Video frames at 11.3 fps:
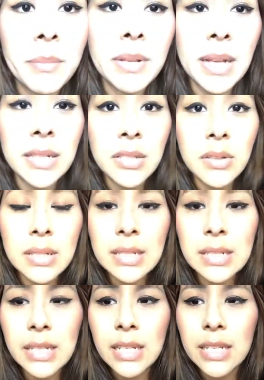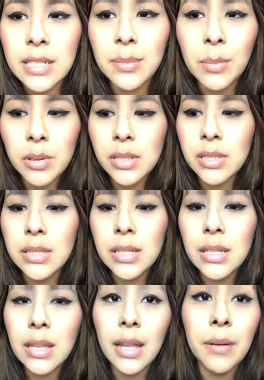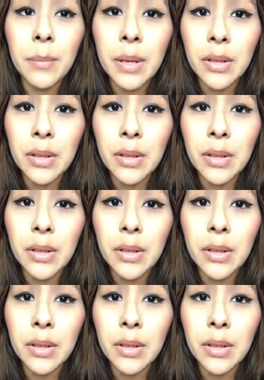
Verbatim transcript: As you can see, it's mostly like my